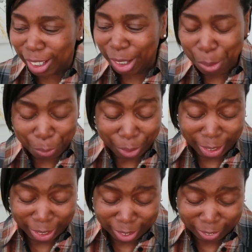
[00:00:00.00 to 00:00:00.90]

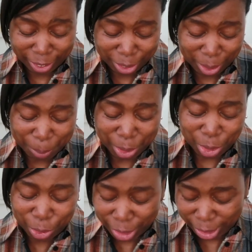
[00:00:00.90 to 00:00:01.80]
Hopefully, they're going to be
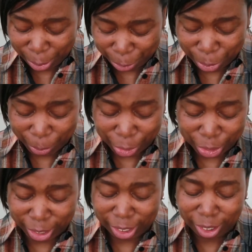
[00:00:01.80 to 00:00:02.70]
strong enough to
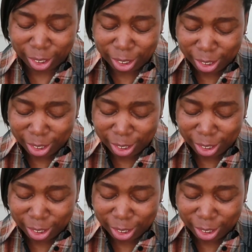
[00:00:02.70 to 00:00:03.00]
actually